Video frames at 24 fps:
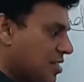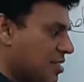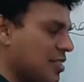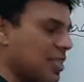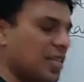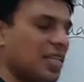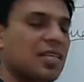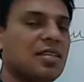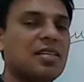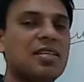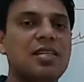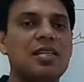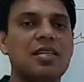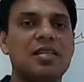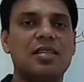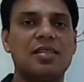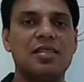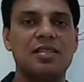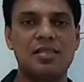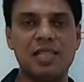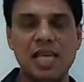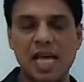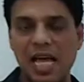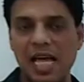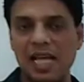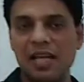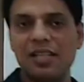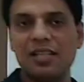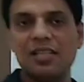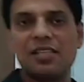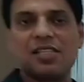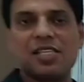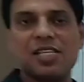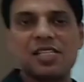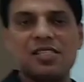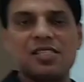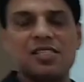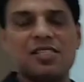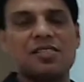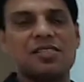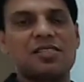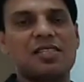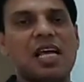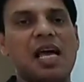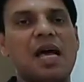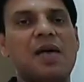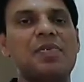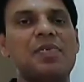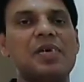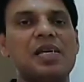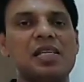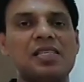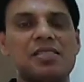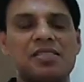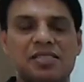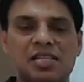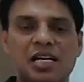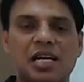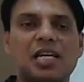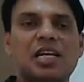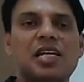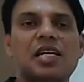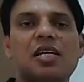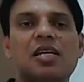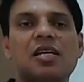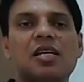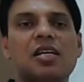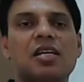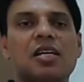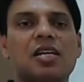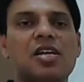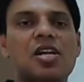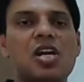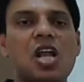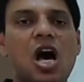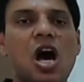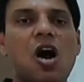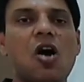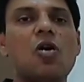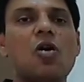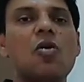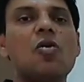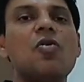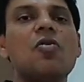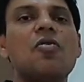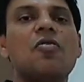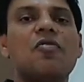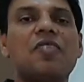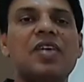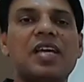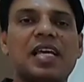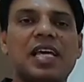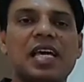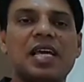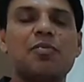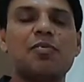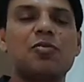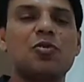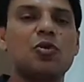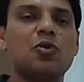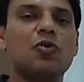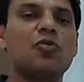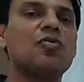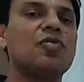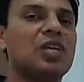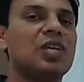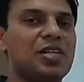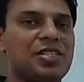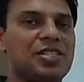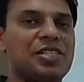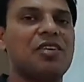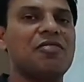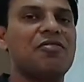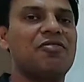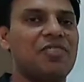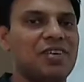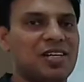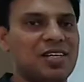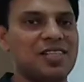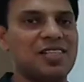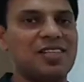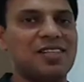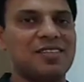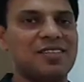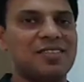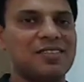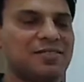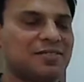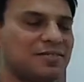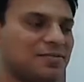this thing, then this step is done. Now we can move little further.